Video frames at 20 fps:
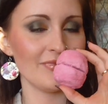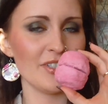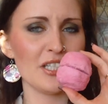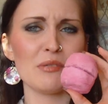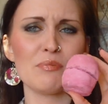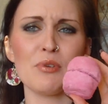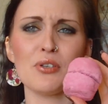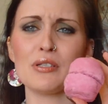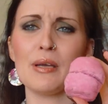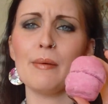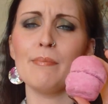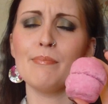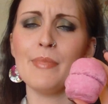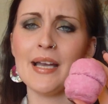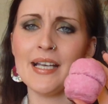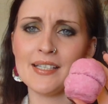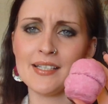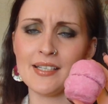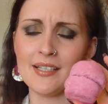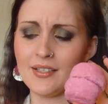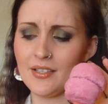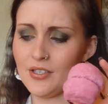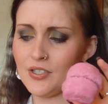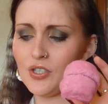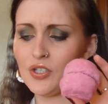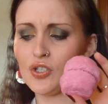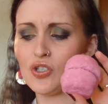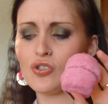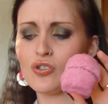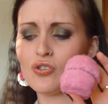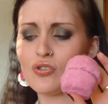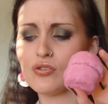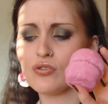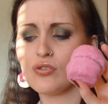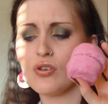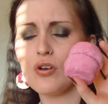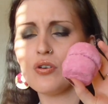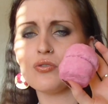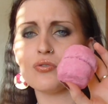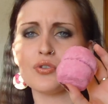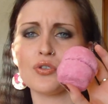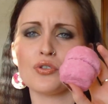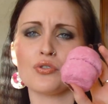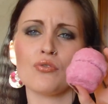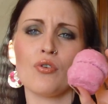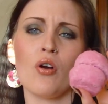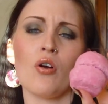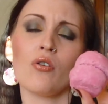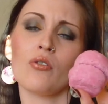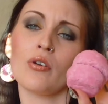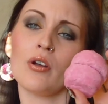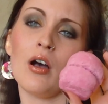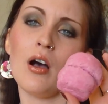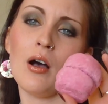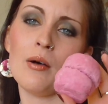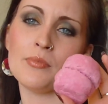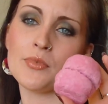This smells amazing. This is so strong.